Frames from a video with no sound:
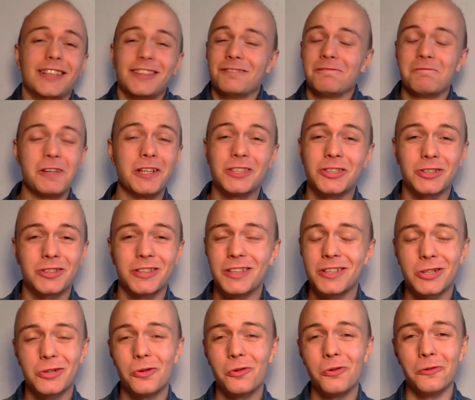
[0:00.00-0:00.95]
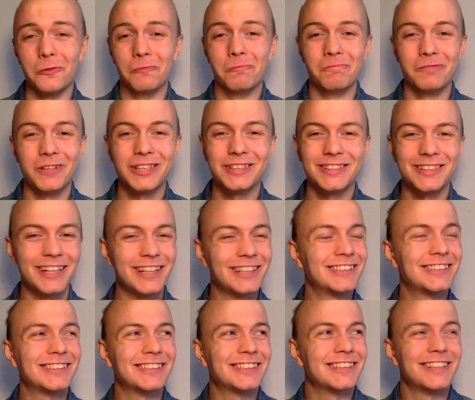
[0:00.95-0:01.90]
it's cool.
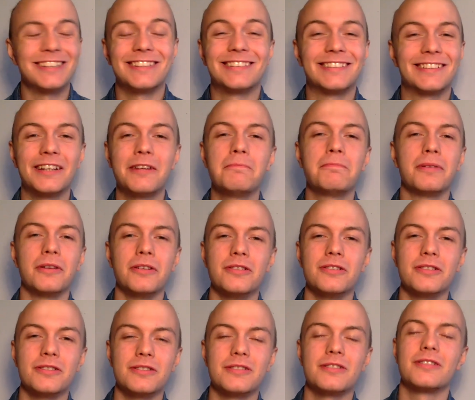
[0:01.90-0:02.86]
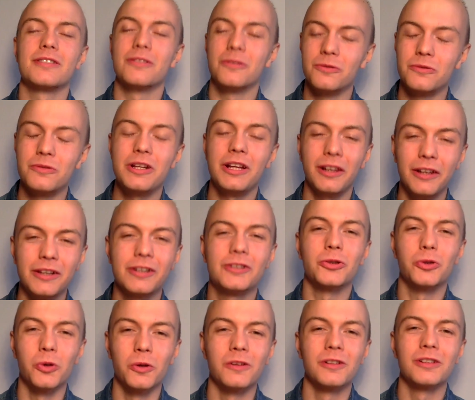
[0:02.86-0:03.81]
It's simply just really
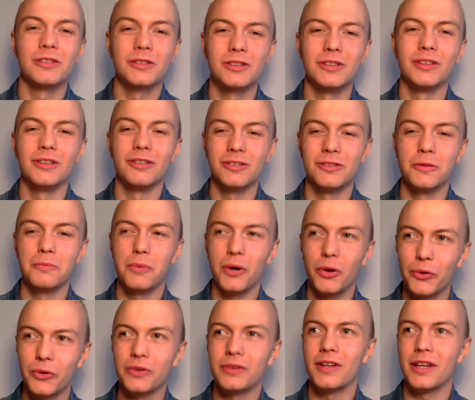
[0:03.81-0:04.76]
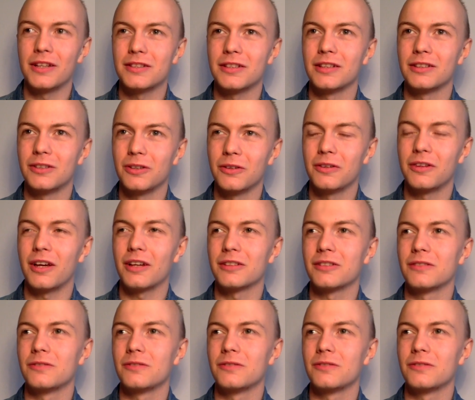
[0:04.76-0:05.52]
cool to both netting 2,000